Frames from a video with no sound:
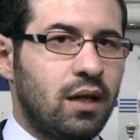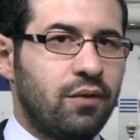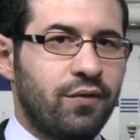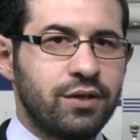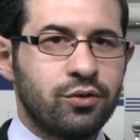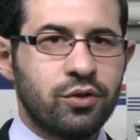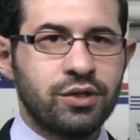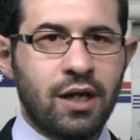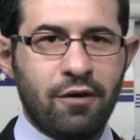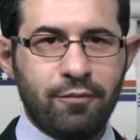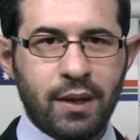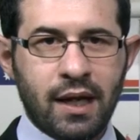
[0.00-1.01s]

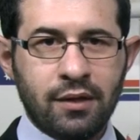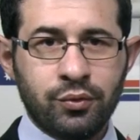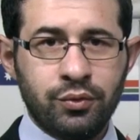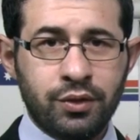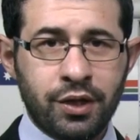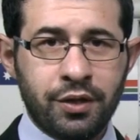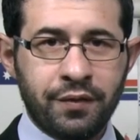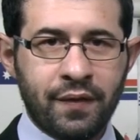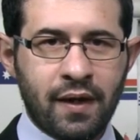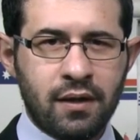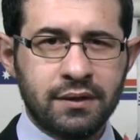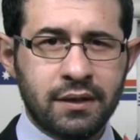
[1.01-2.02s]
Investors have begun to turn
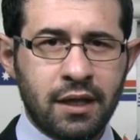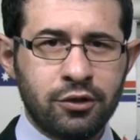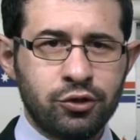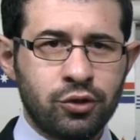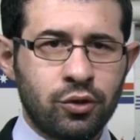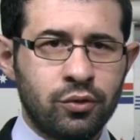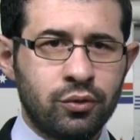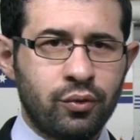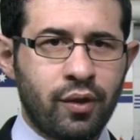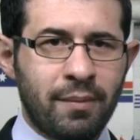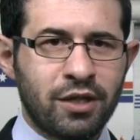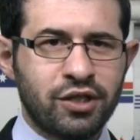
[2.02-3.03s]
their attention
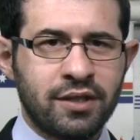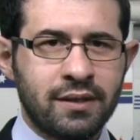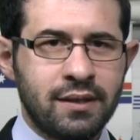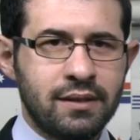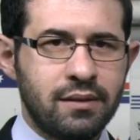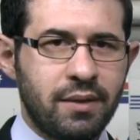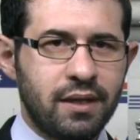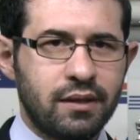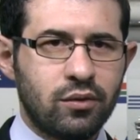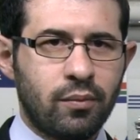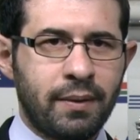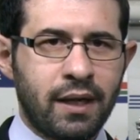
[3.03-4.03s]
to the
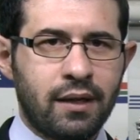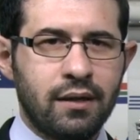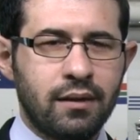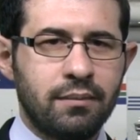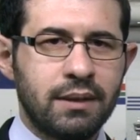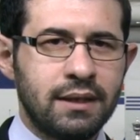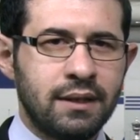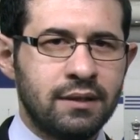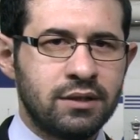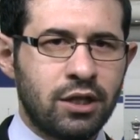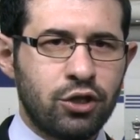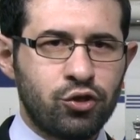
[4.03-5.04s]
much-anticipated OPEC
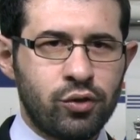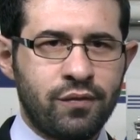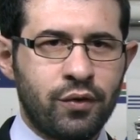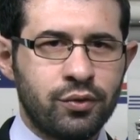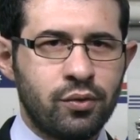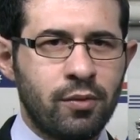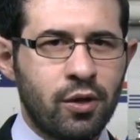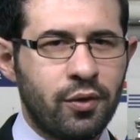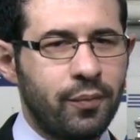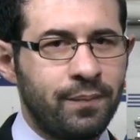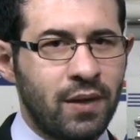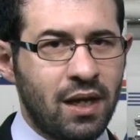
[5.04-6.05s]
meeting scheduled for tomorrow,